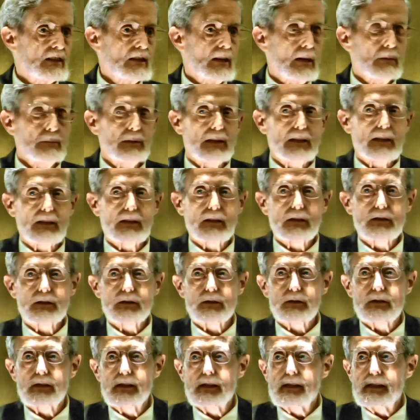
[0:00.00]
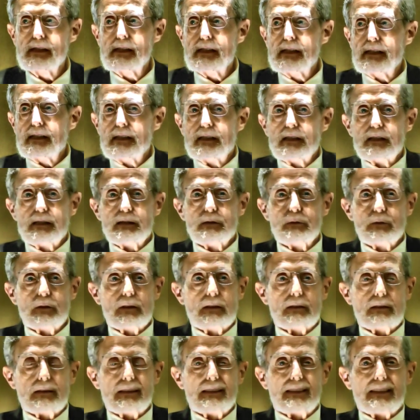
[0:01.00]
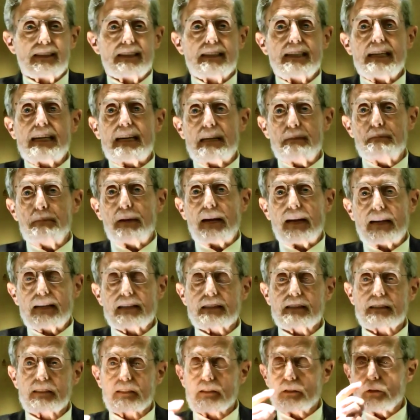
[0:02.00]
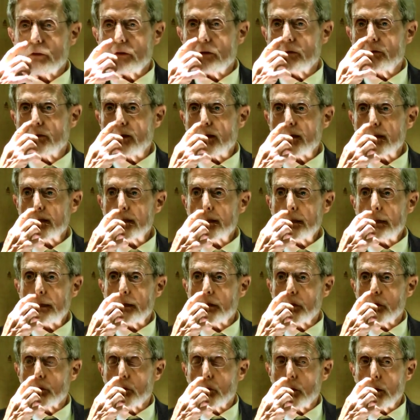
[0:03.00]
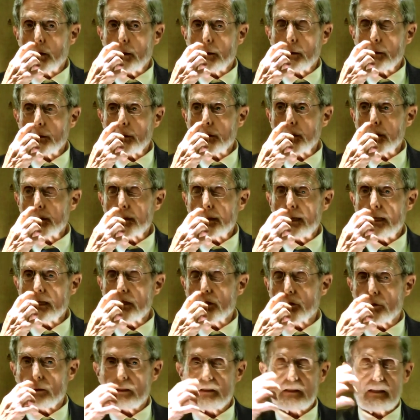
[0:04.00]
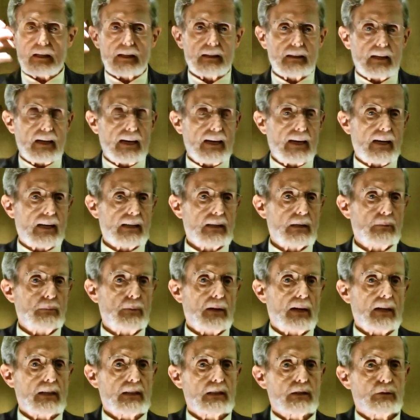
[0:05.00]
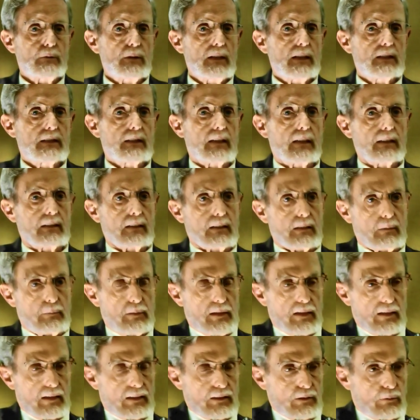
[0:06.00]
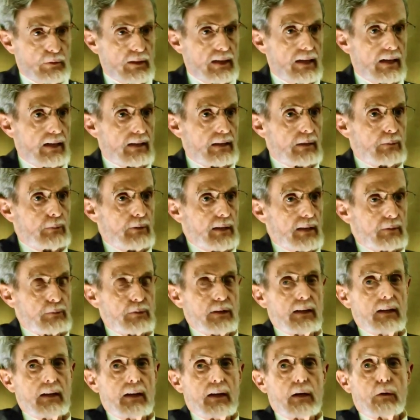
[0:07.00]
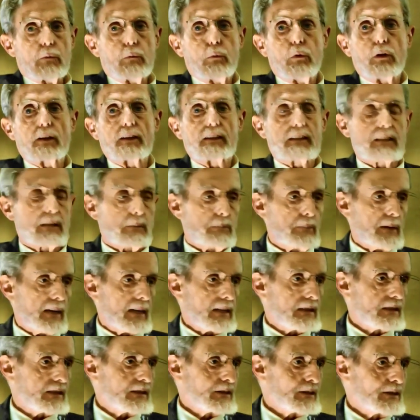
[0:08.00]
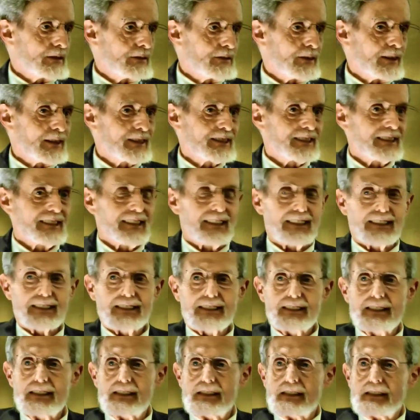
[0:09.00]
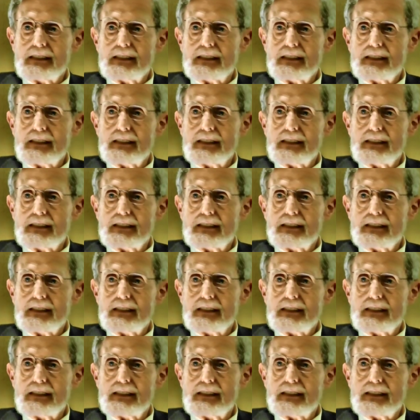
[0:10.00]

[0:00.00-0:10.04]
to come here to the best university in the world. The Jesuits said they had the best. We said the Dominicans we had the best, but one of the best universities.